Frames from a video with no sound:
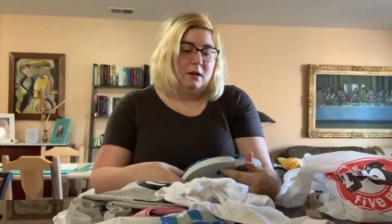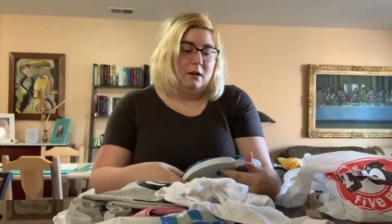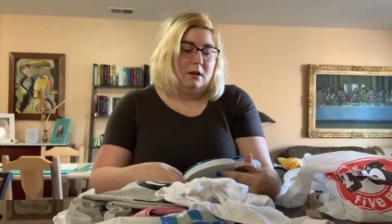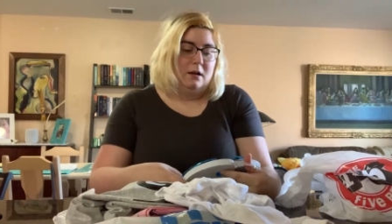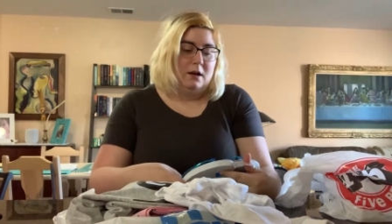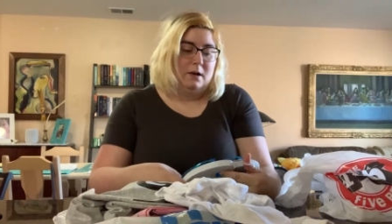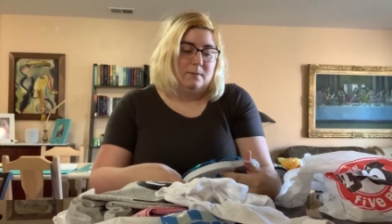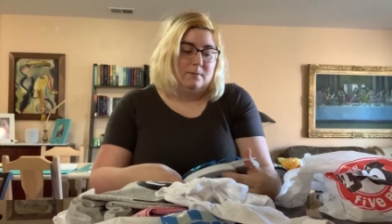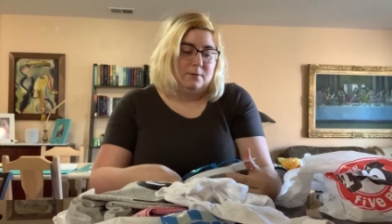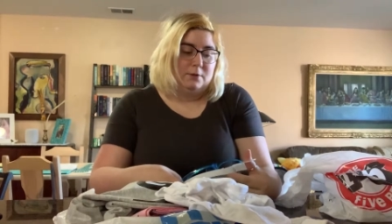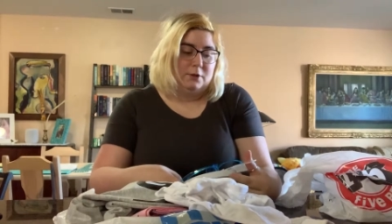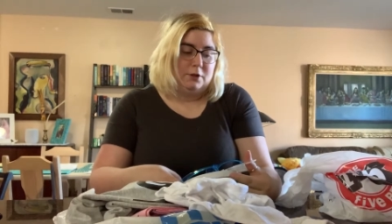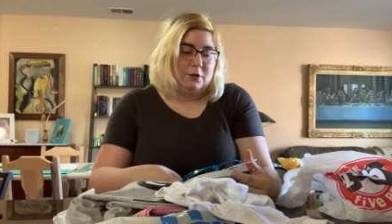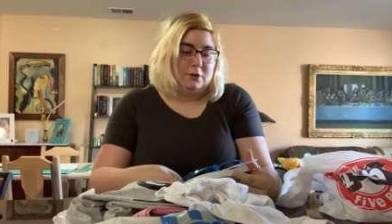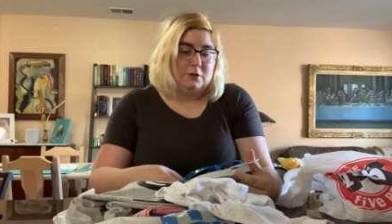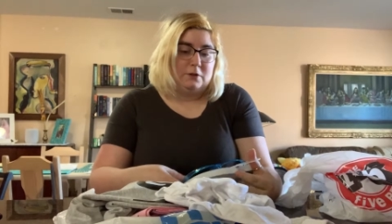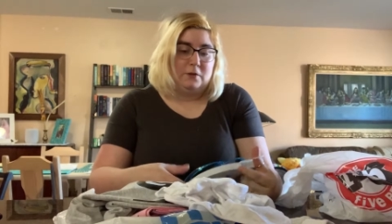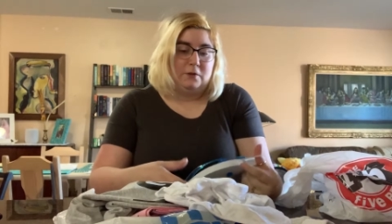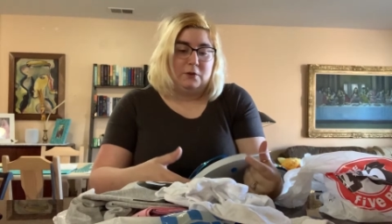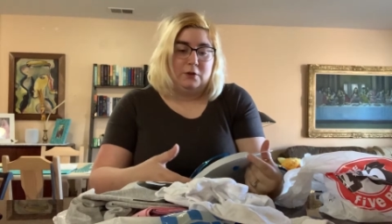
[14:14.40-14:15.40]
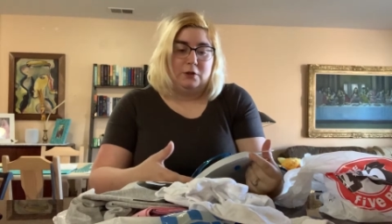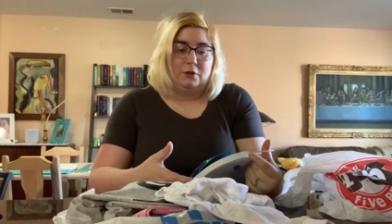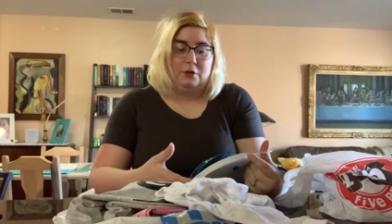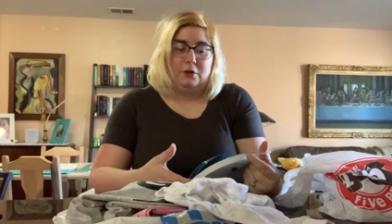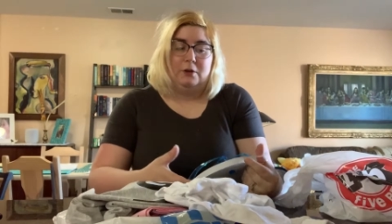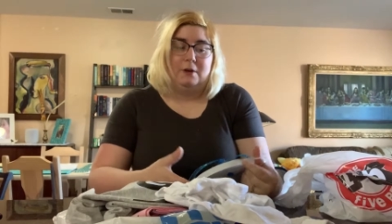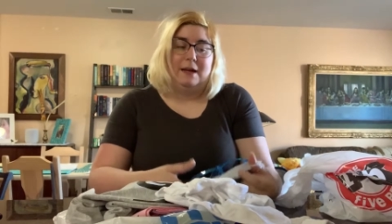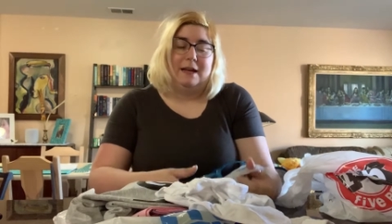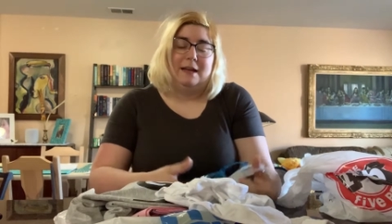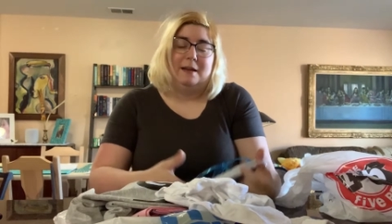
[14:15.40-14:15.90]
Um, for those of you don't
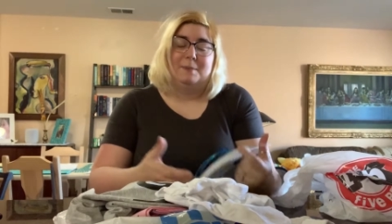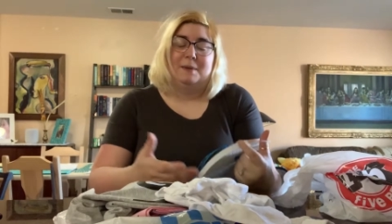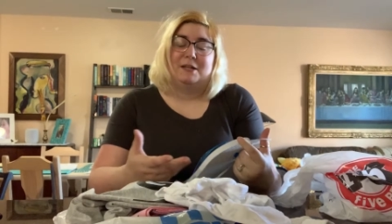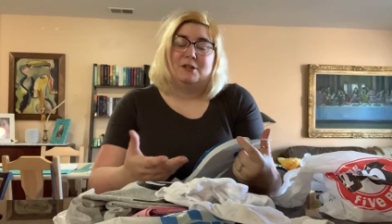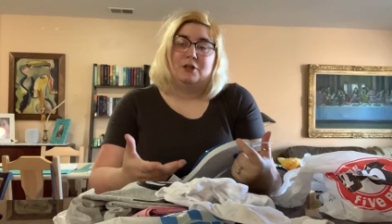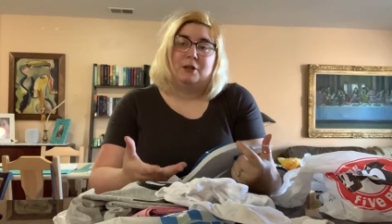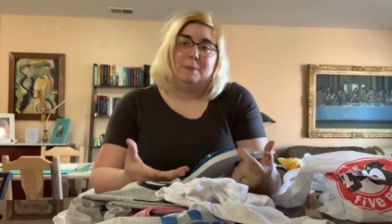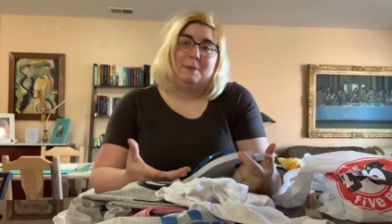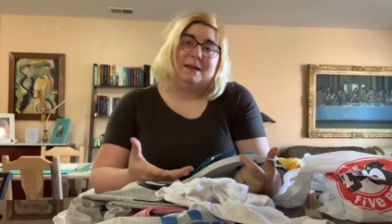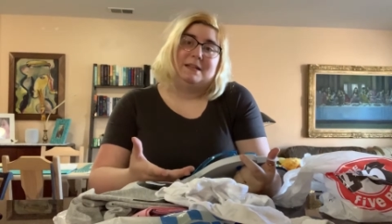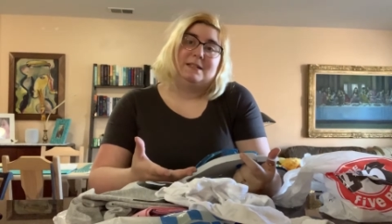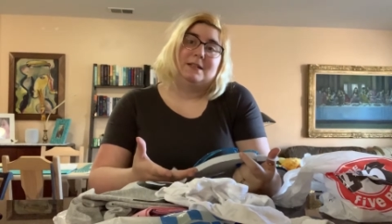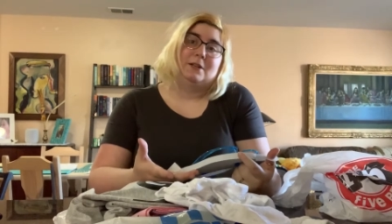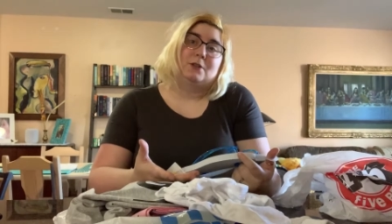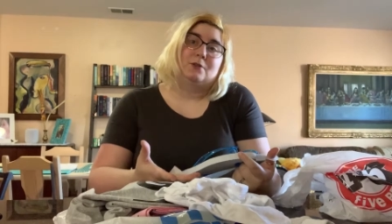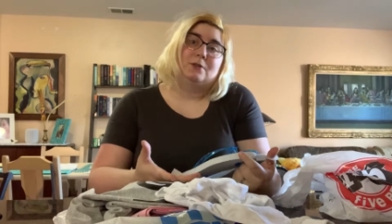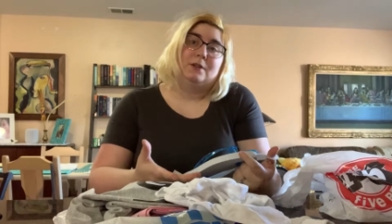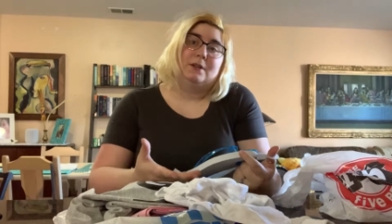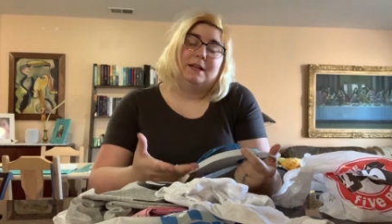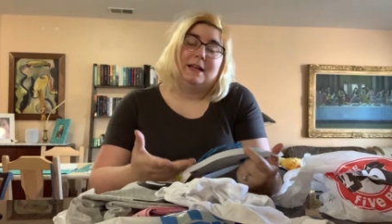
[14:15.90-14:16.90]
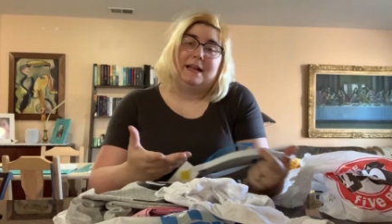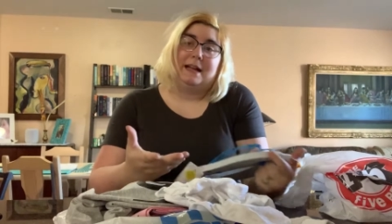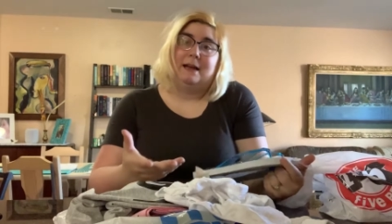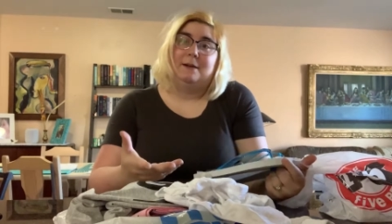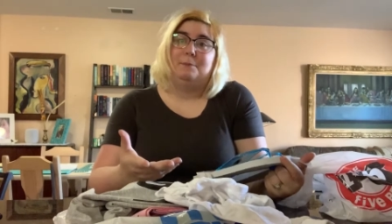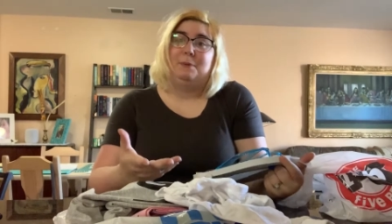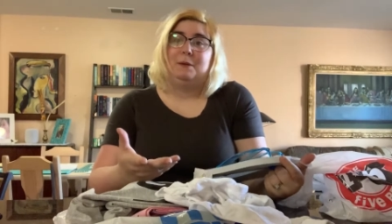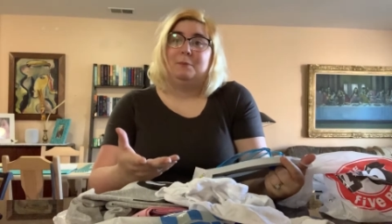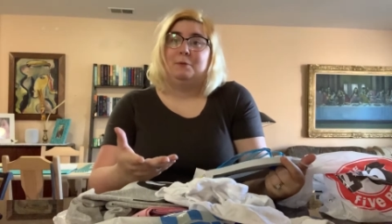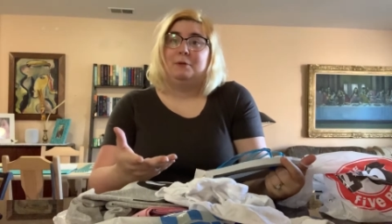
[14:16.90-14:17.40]
know, I am actually bisexual, and I
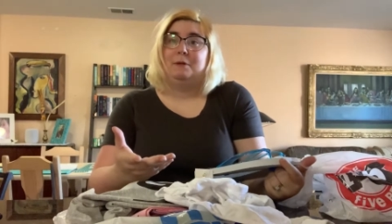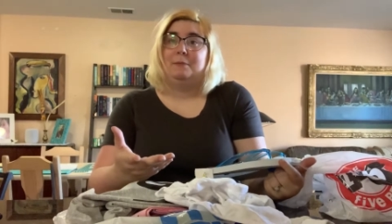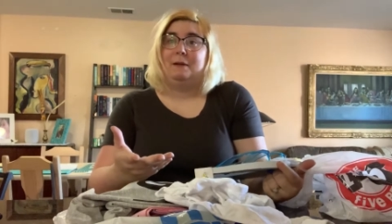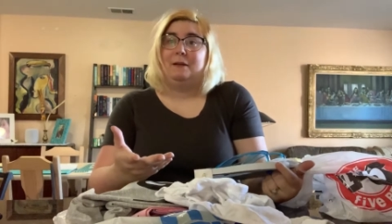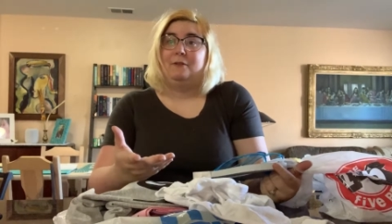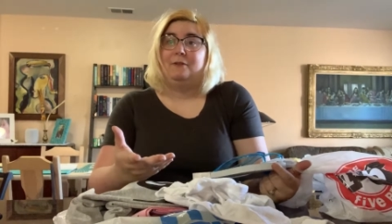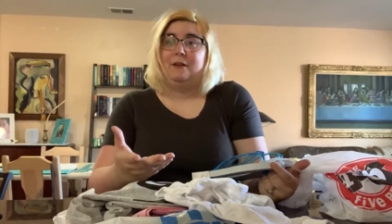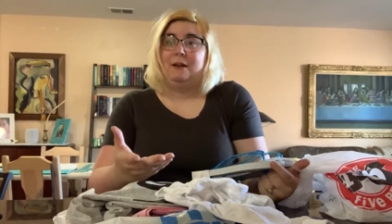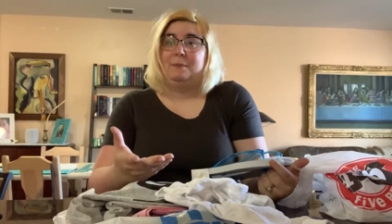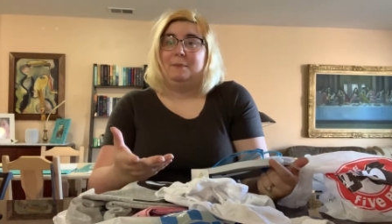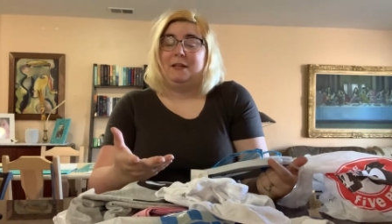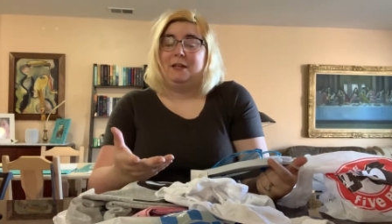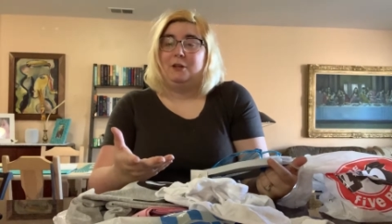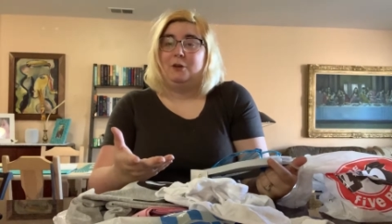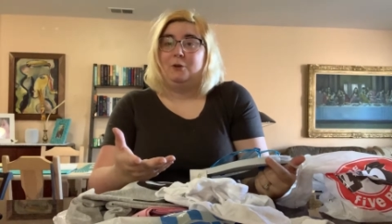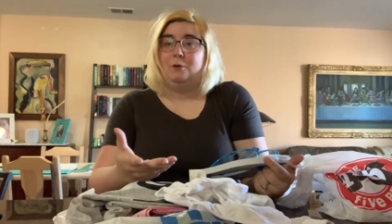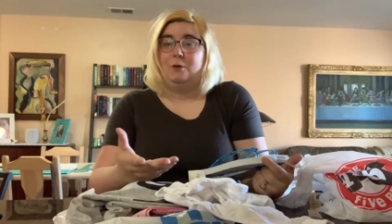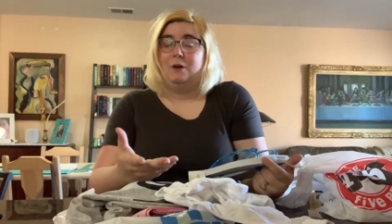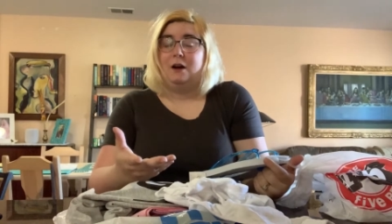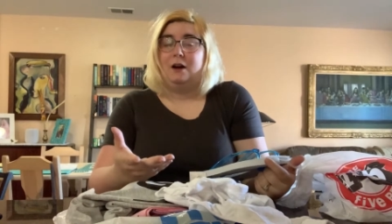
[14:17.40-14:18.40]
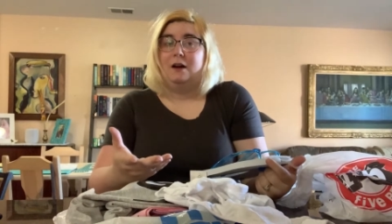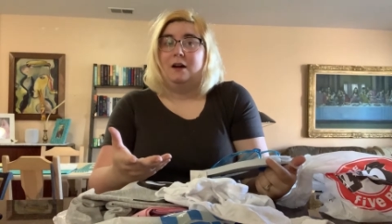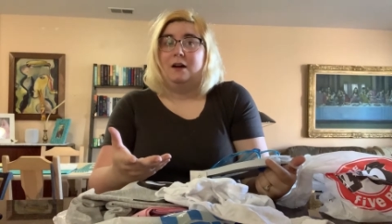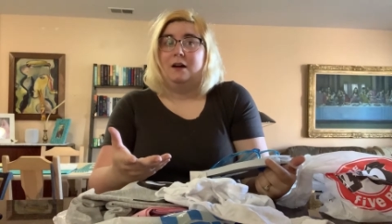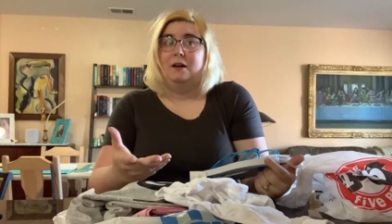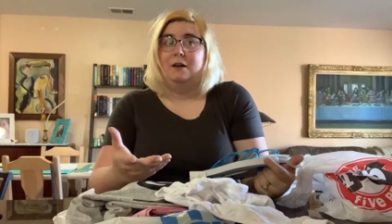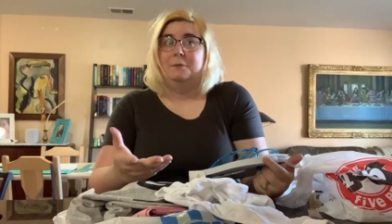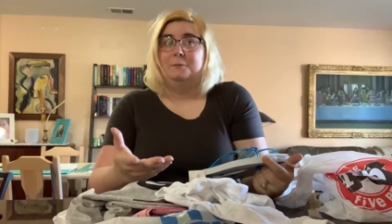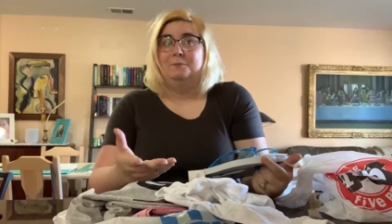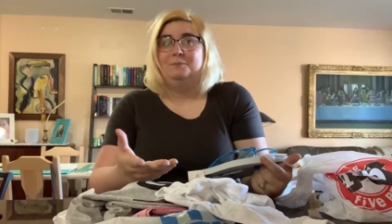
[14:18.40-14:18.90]
have people in my family who
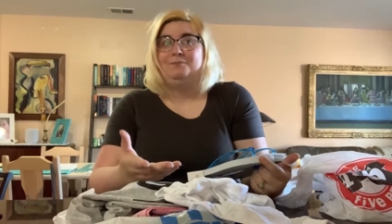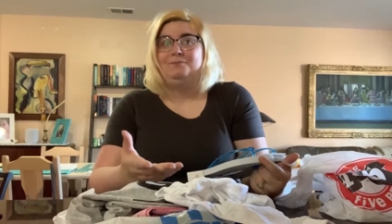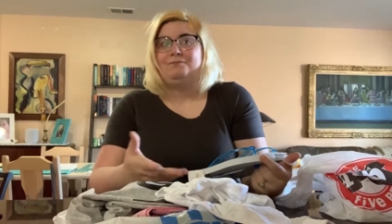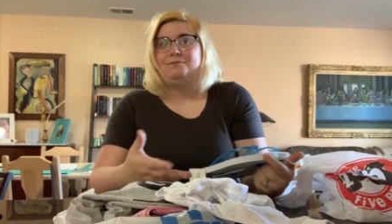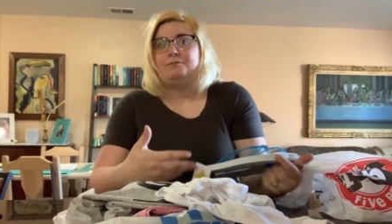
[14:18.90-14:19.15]
are